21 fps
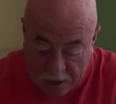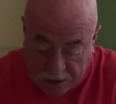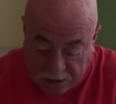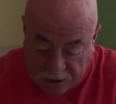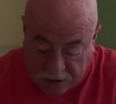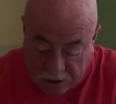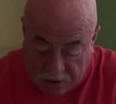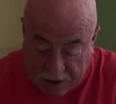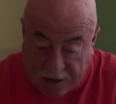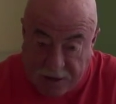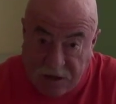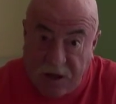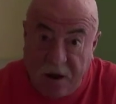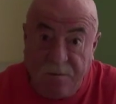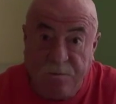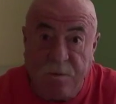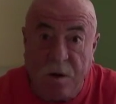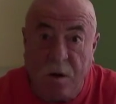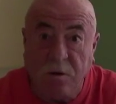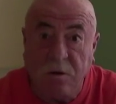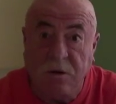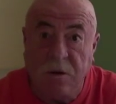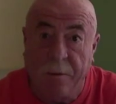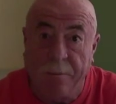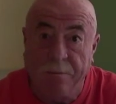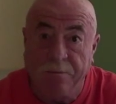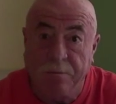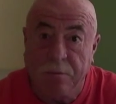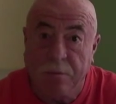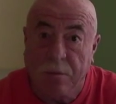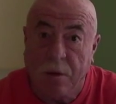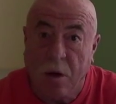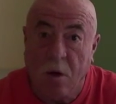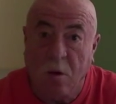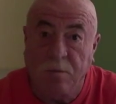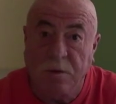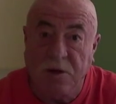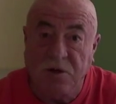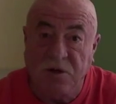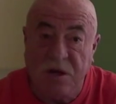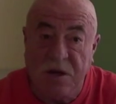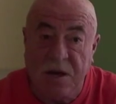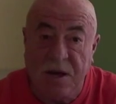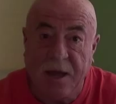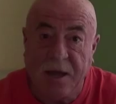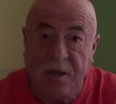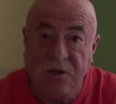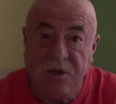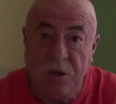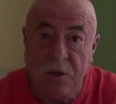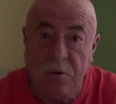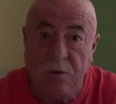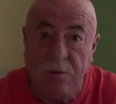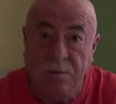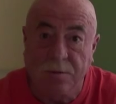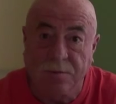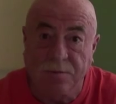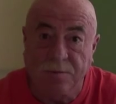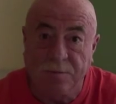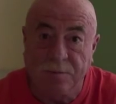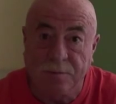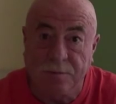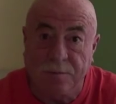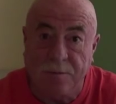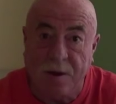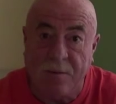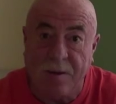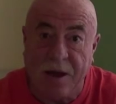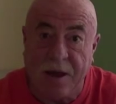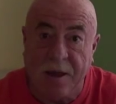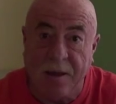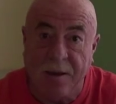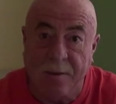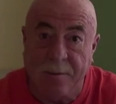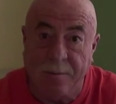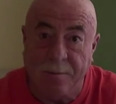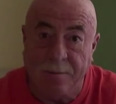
So that's it, folks. Hope to see you again soon. Bye-bye.